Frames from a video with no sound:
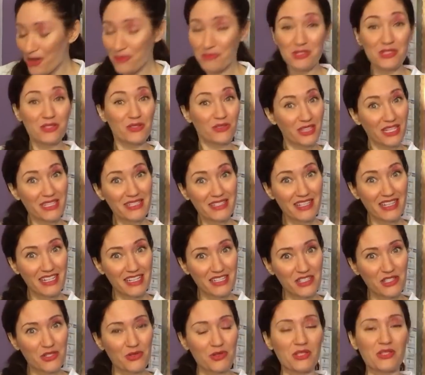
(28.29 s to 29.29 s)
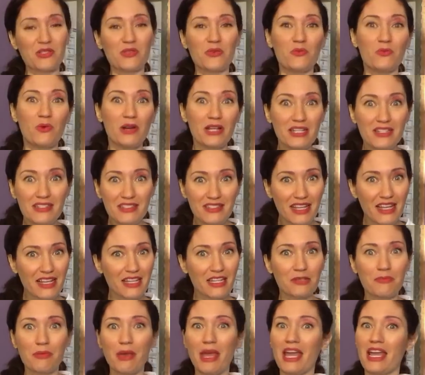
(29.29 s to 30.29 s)
So let's get into it. So what is
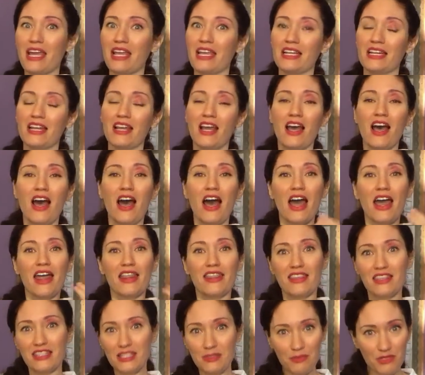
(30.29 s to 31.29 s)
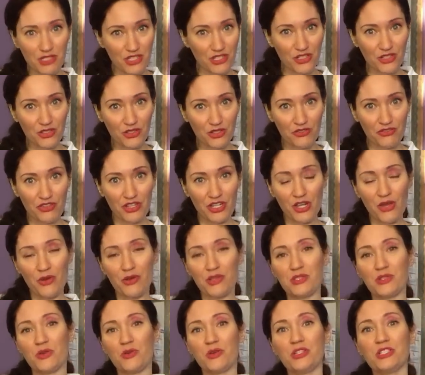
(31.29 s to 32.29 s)
sciatic pain? This particular video
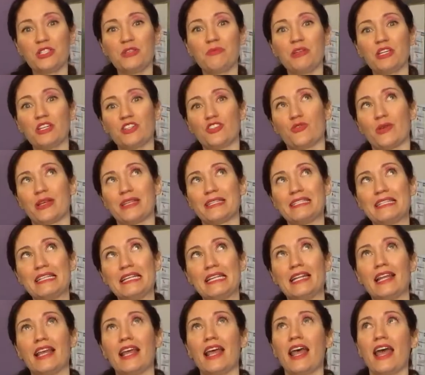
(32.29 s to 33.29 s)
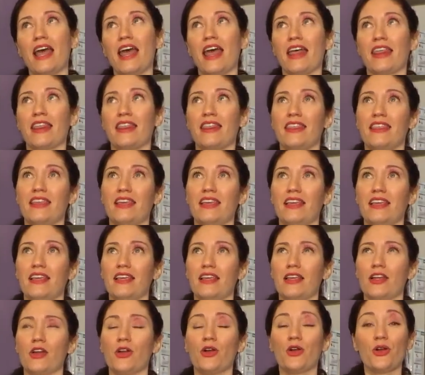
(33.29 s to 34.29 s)
is going to be addressing
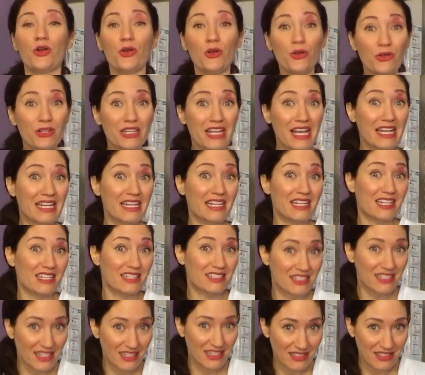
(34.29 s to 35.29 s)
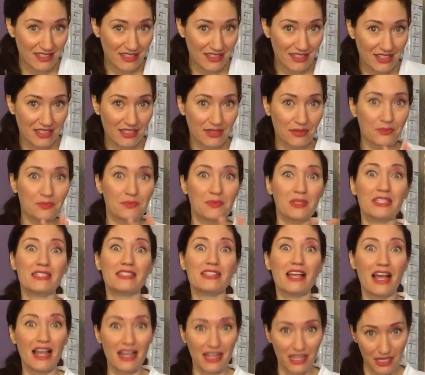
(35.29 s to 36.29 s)
the herniated disc
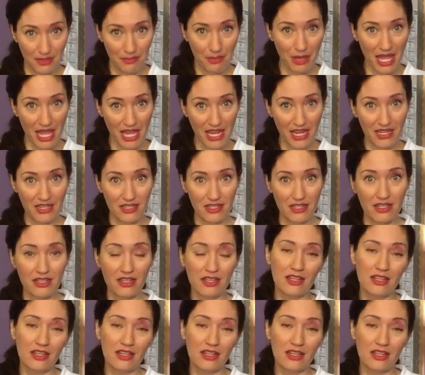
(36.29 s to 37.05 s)
sciatic pain